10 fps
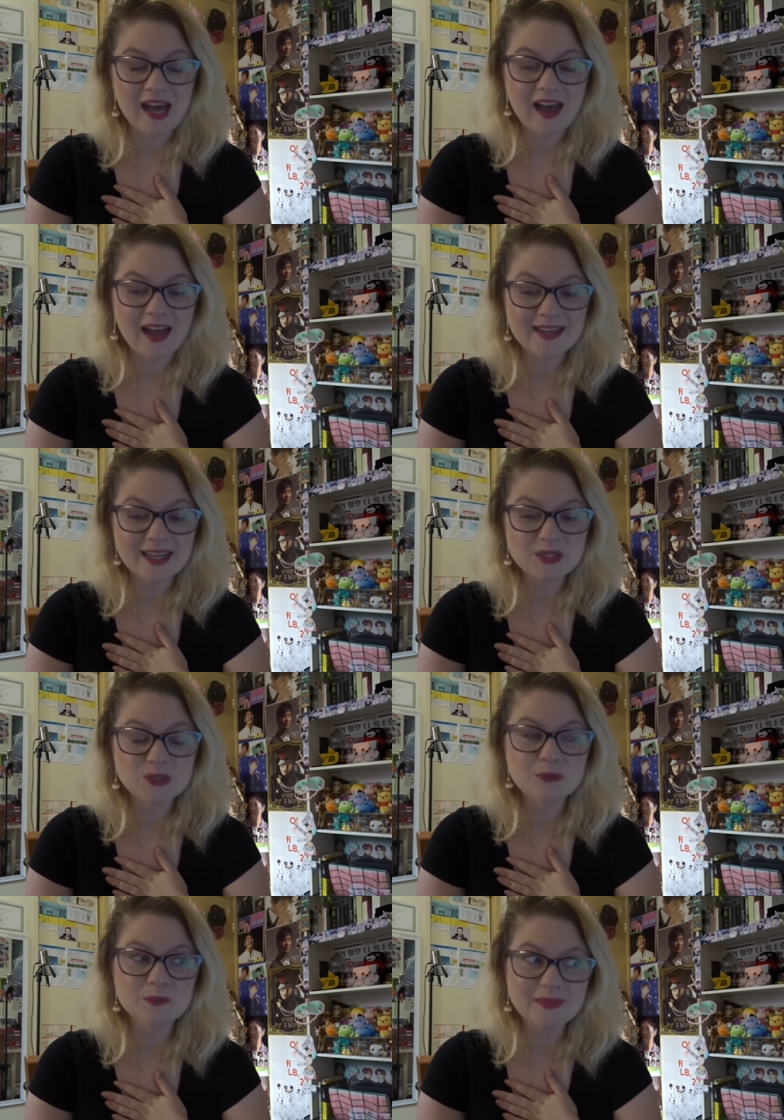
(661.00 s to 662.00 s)
I get to
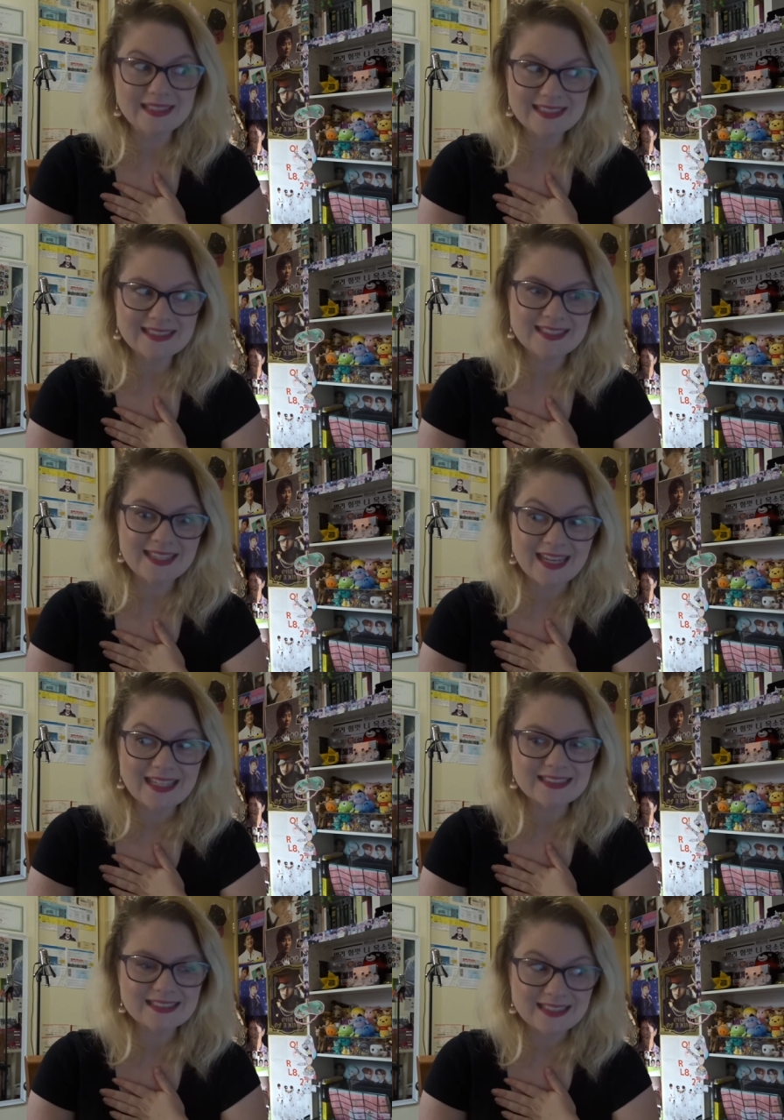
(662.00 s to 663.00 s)
meet
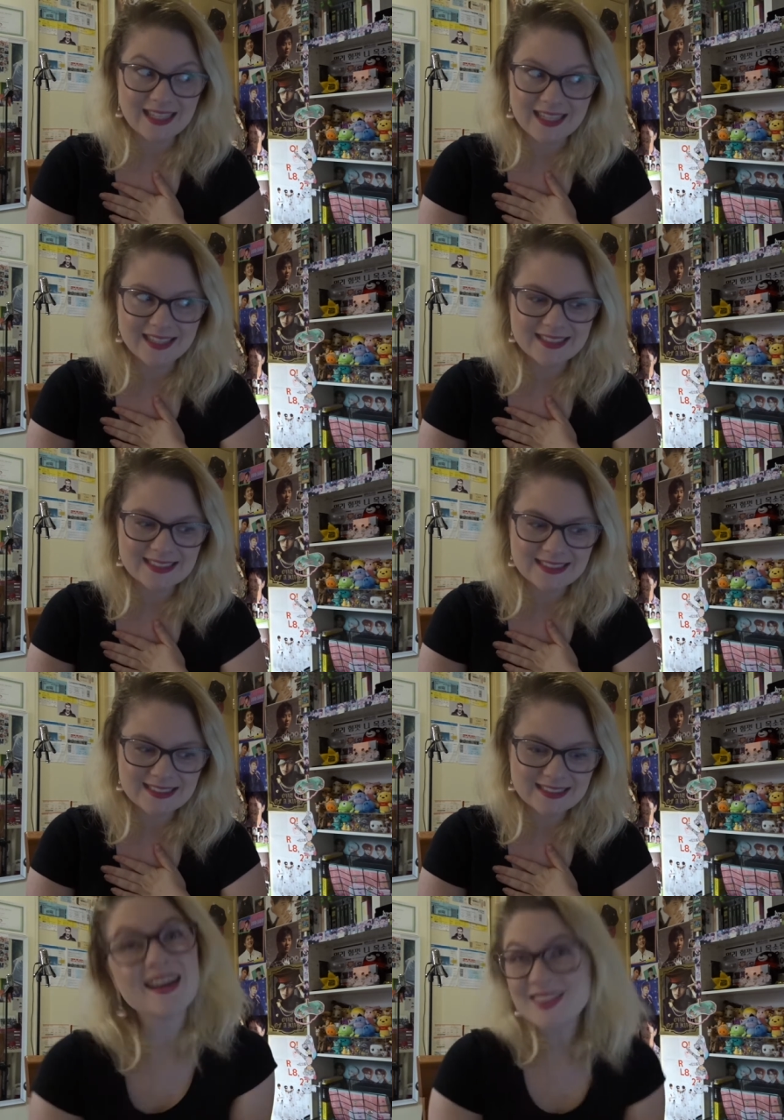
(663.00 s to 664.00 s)
day six.
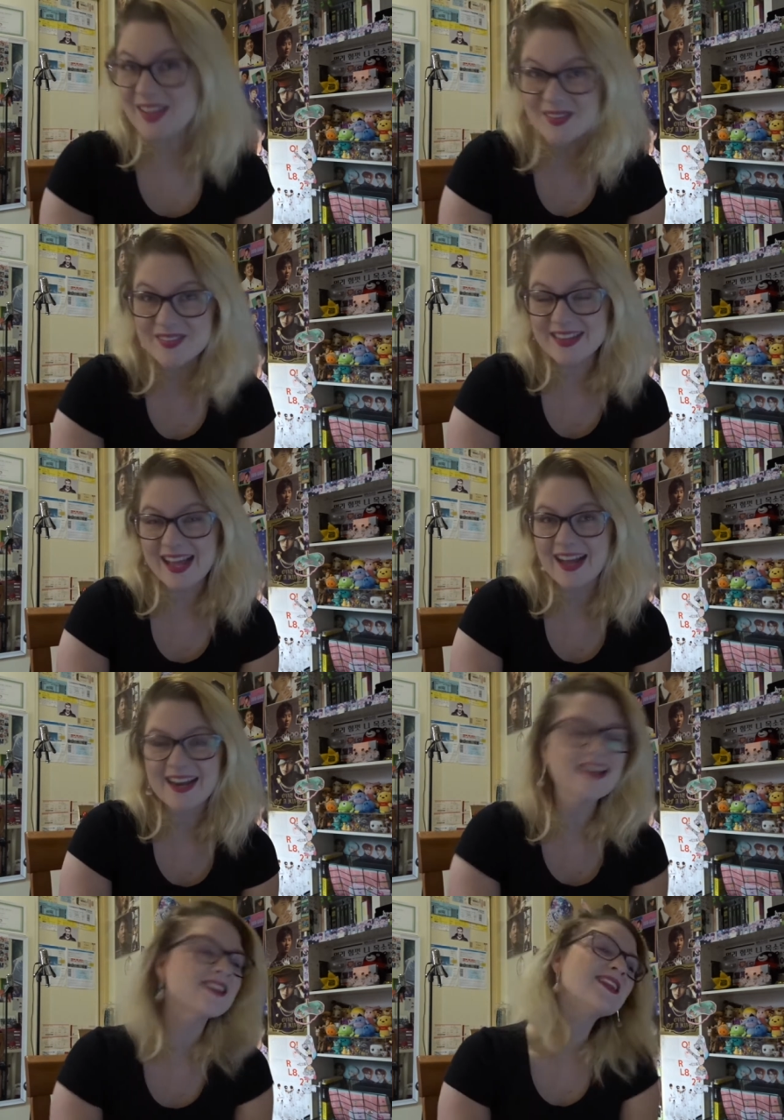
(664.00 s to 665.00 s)
I loved that.
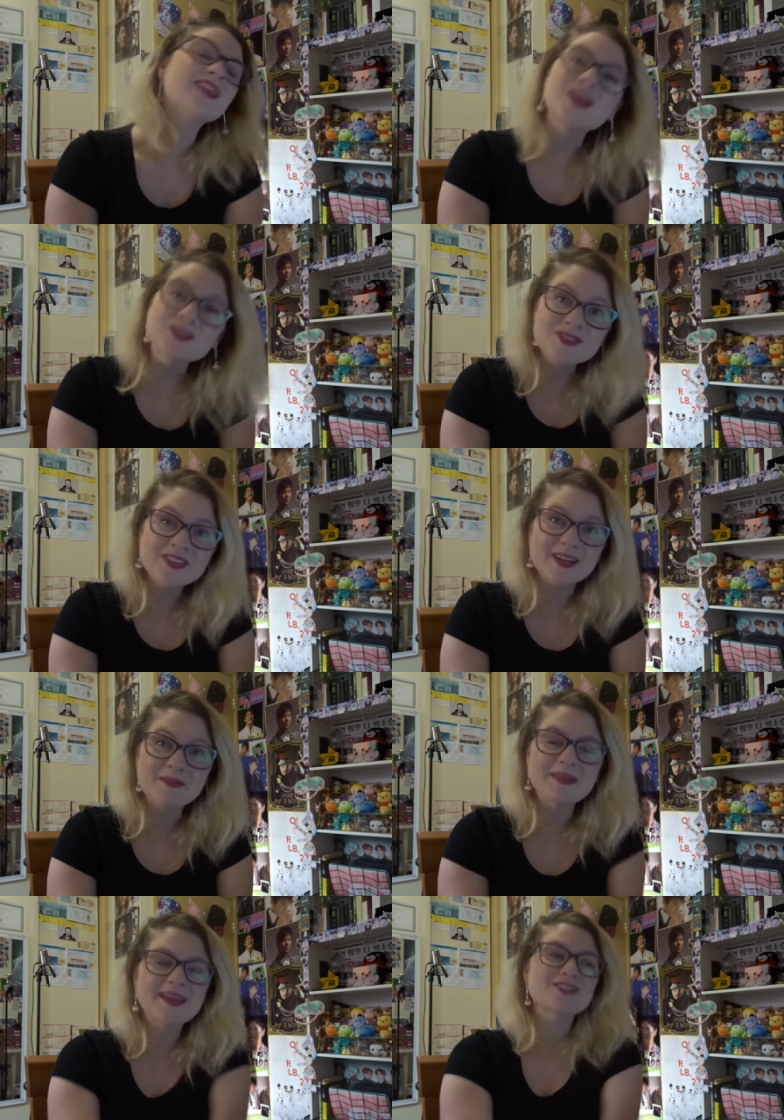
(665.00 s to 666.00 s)
I love
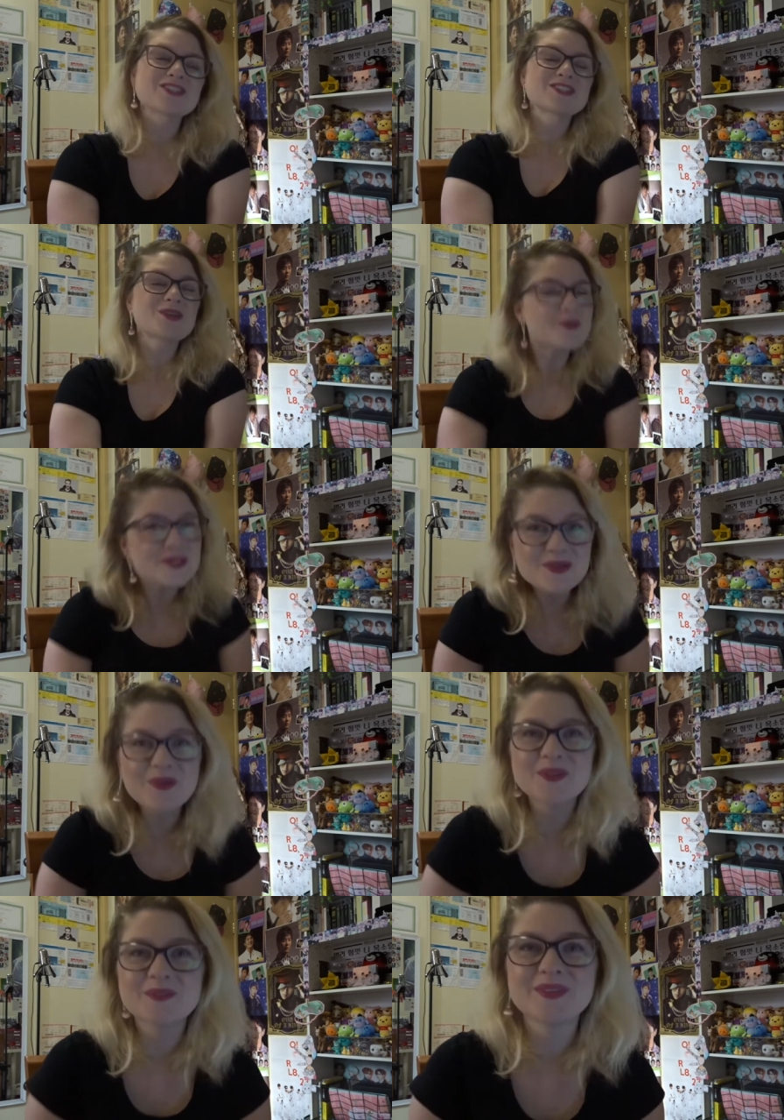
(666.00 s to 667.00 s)
them. They are so
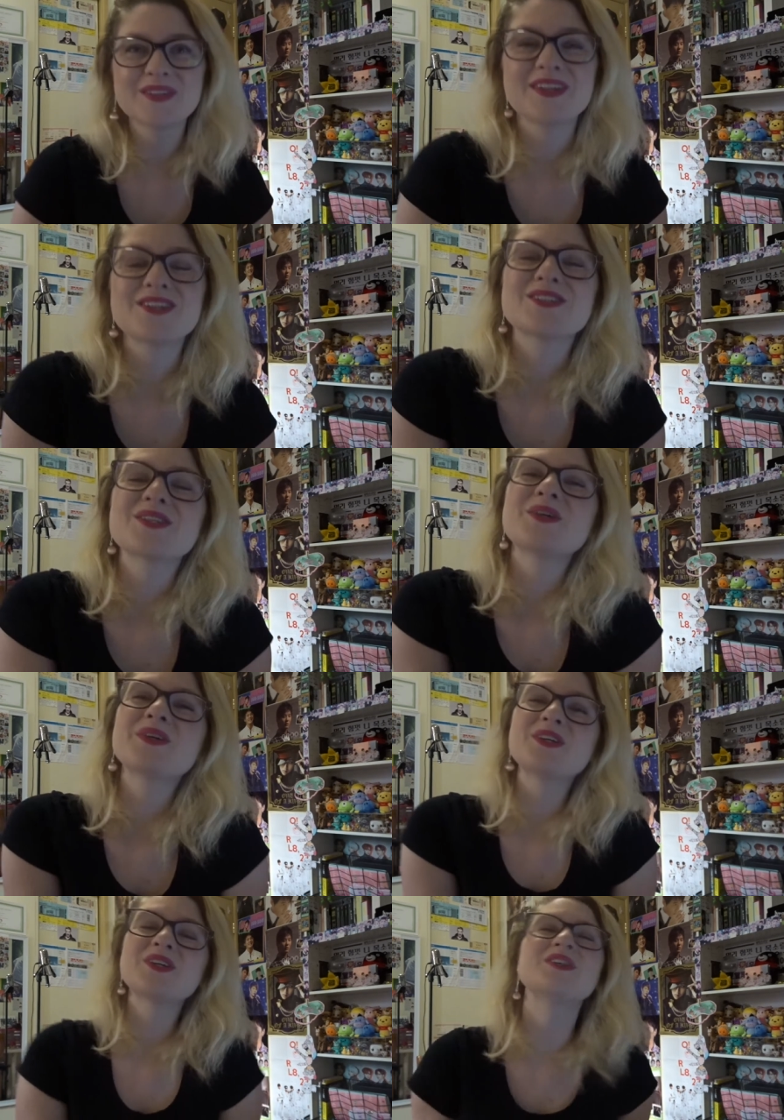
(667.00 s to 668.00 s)
adorable. They're so
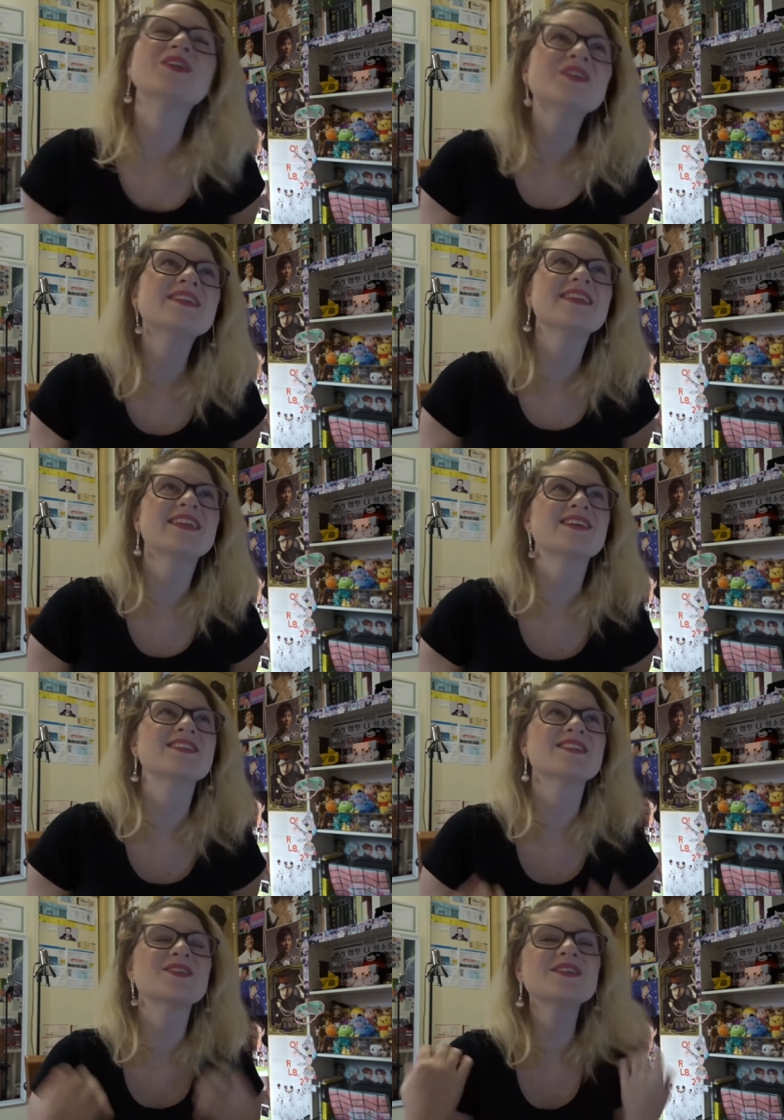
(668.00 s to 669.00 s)
cute. They're
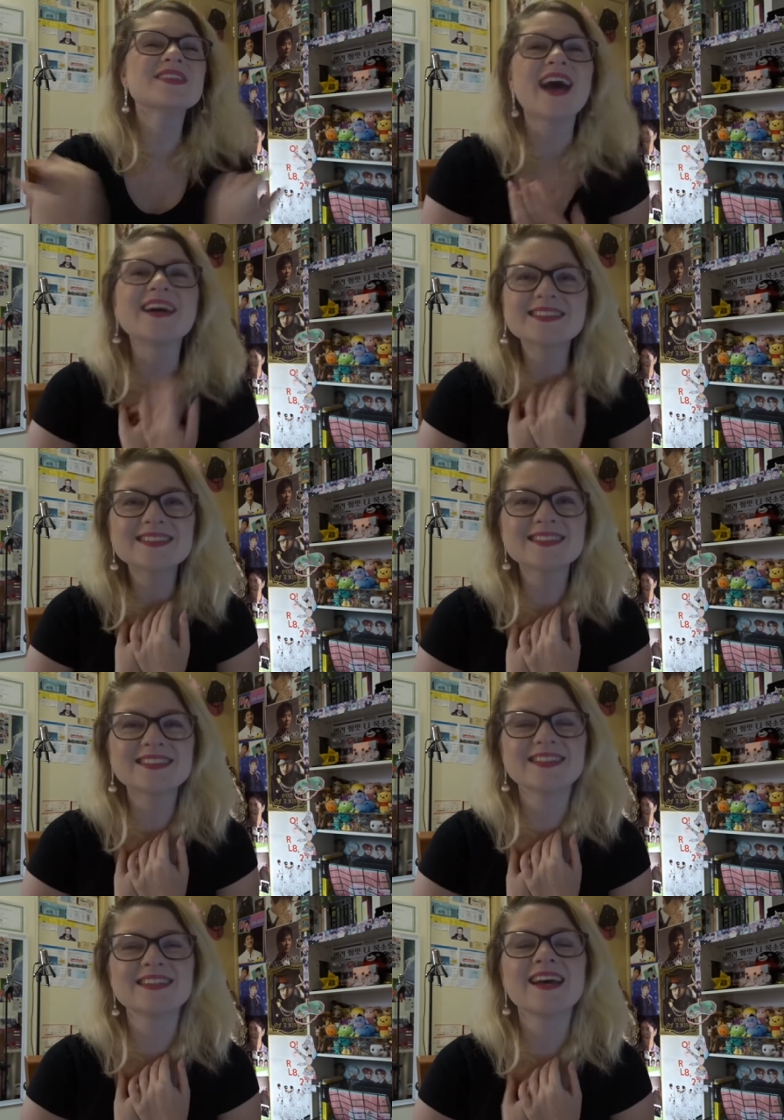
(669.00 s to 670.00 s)
so
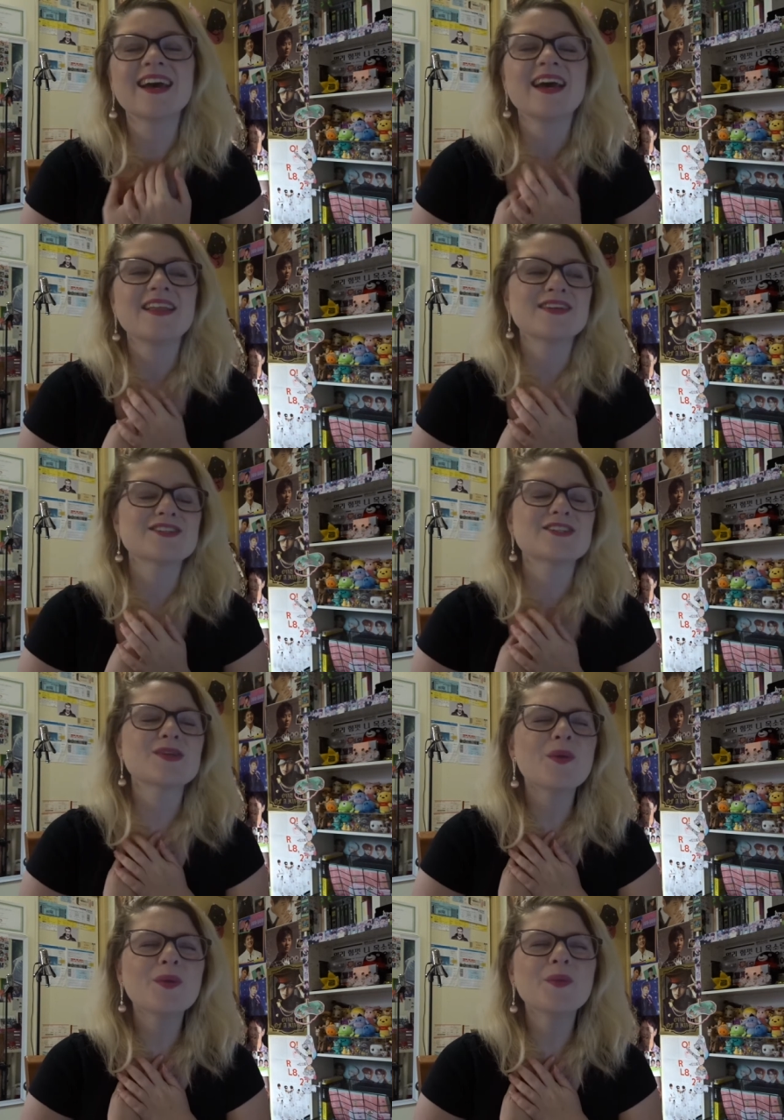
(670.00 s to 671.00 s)
talented. They're
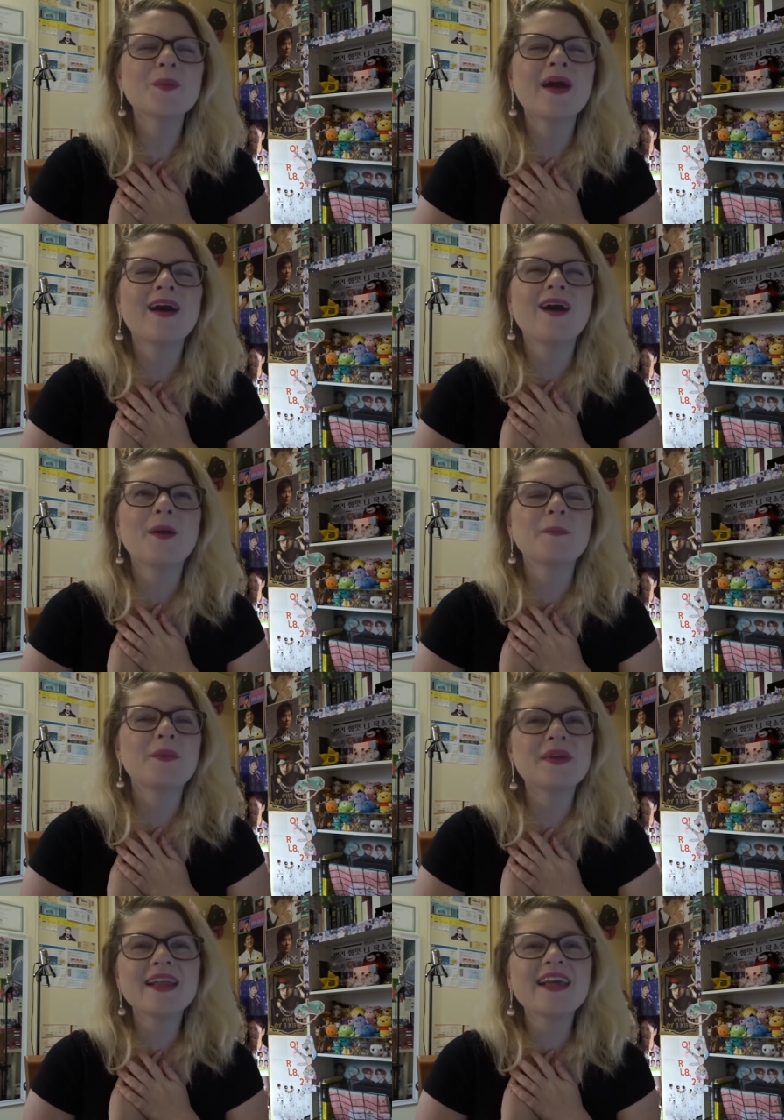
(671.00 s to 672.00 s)
so
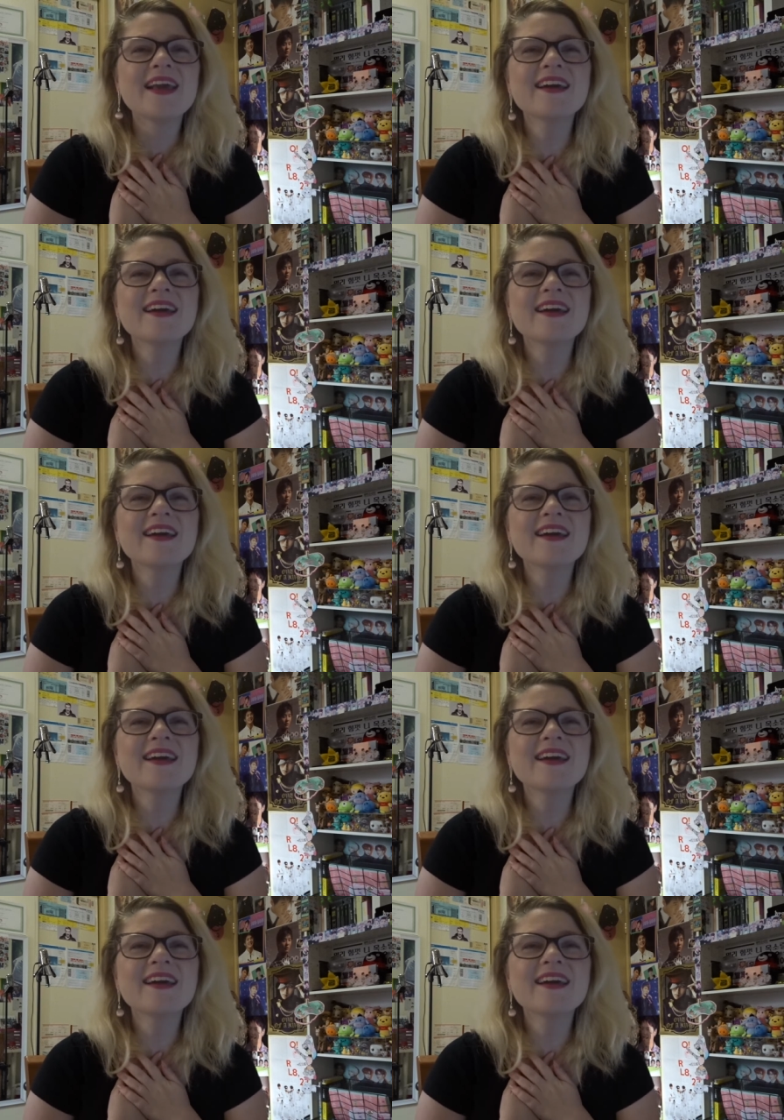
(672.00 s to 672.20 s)
pretty.